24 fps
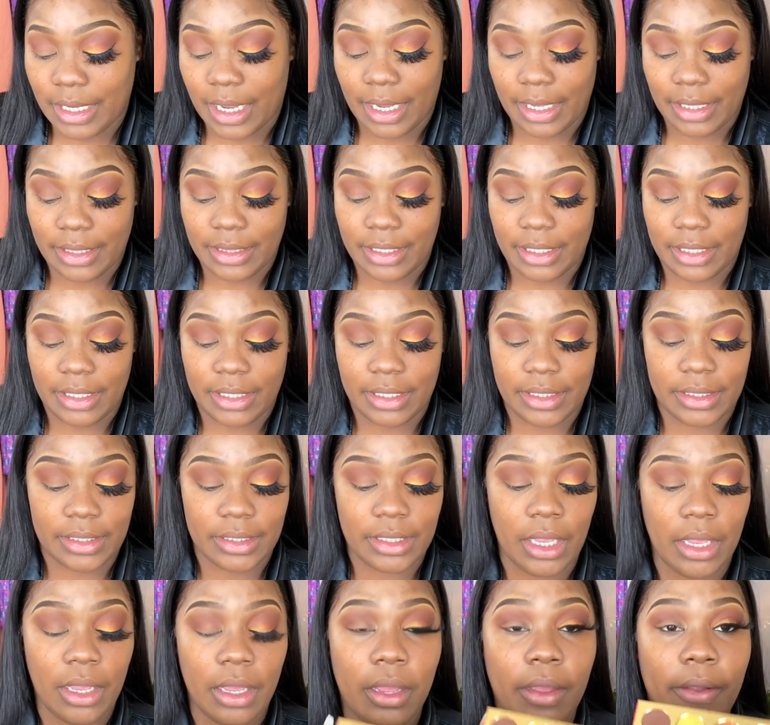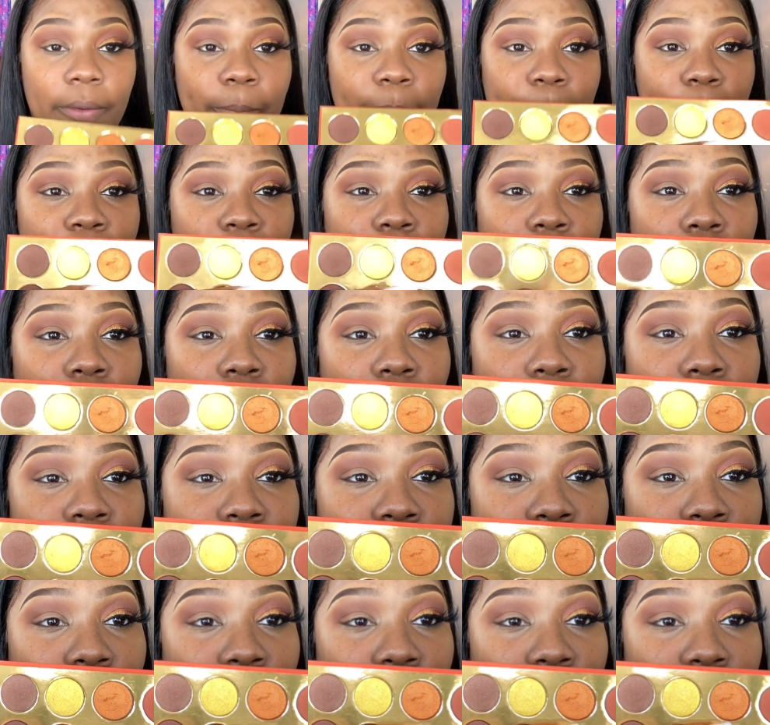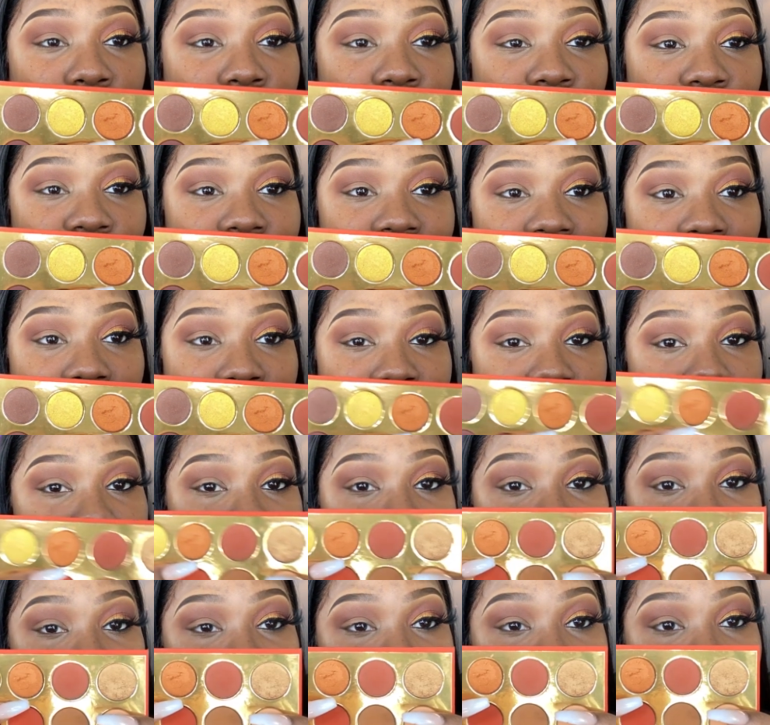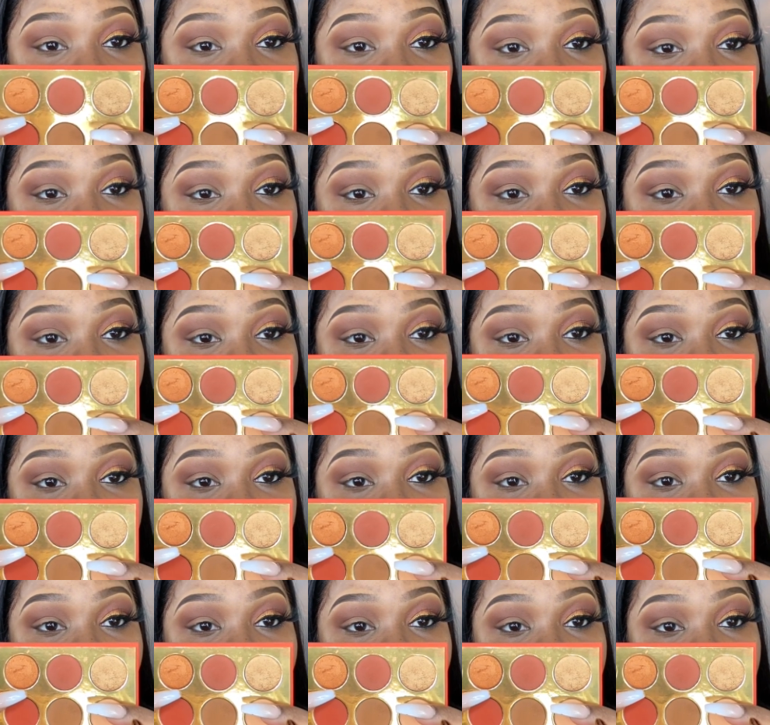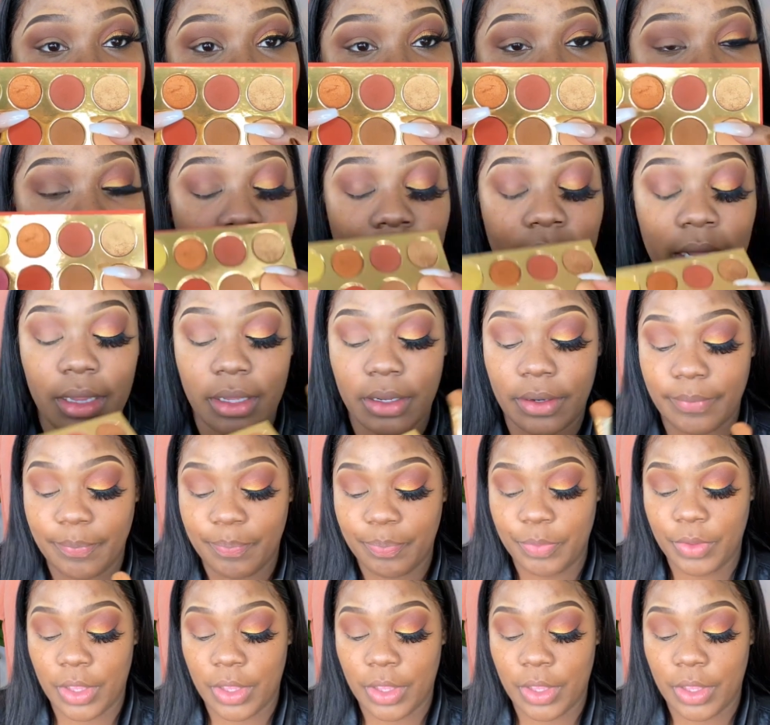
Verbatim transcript: take this orangey type of color right here y'all see that color